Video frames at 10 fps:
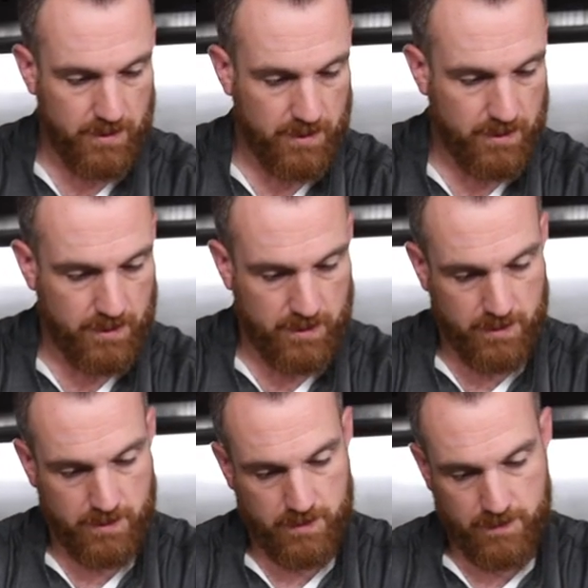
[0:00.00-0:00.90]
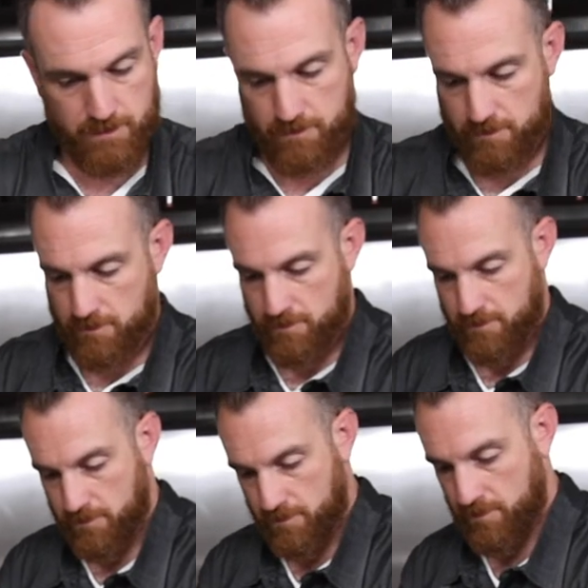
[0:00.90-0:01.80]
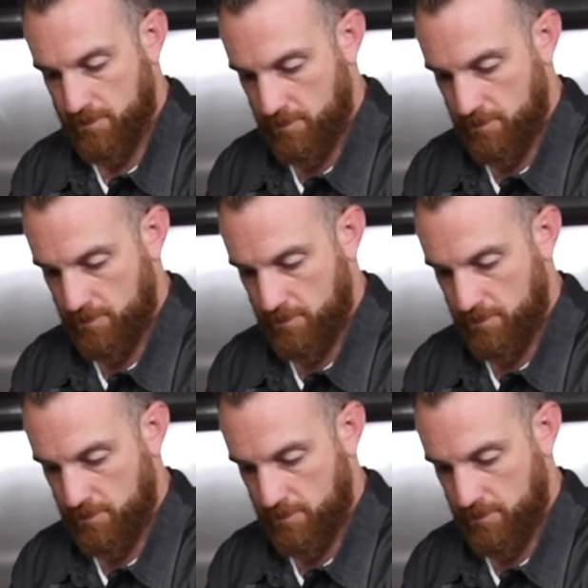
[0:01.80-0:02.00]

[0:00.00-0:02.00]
[no speech]